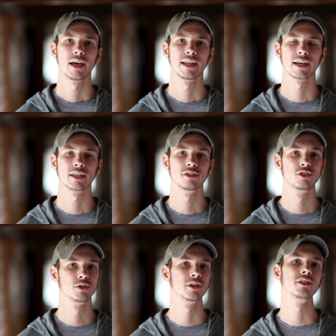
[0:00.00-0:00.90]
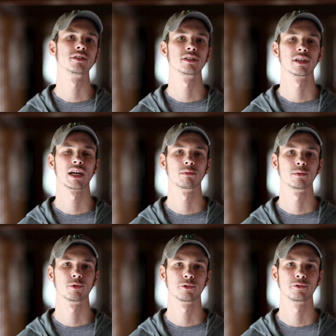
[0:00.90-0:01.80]
and I can enjoy using the camera
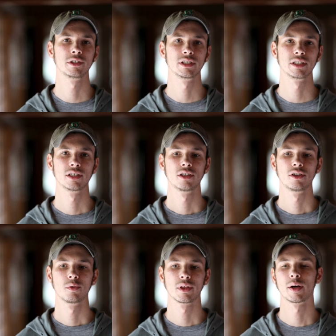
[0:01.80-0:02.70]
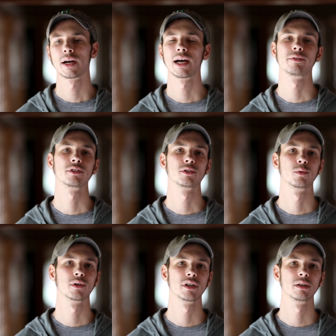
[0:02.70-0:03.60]
more freely without having to
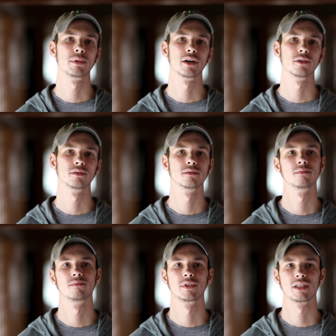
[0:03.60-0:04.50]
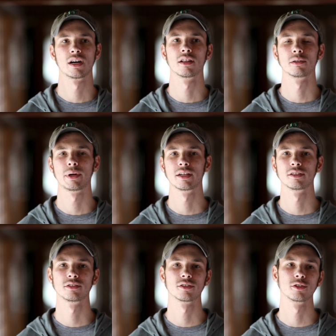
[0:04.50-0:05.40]
worry about the color
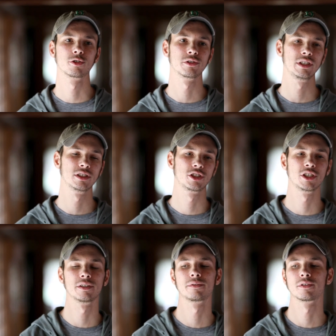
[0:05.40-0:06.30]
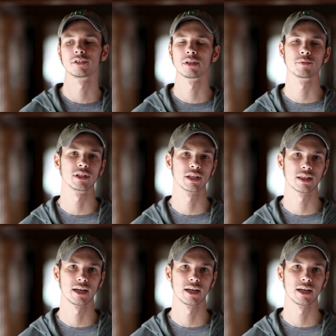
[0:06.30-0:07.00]
balance or green shift or something like